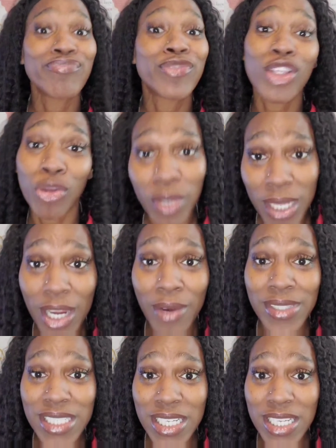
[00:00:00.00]
the three
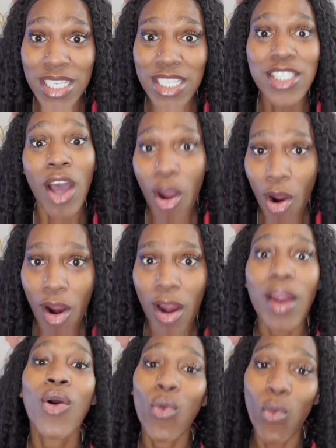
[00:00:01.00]
guarantees
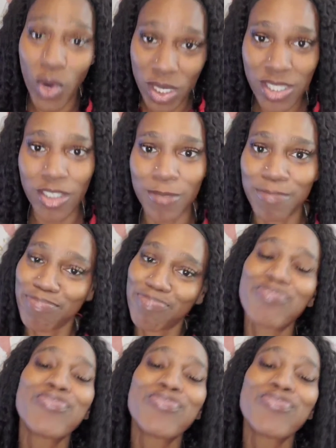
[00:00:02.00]
are what's up.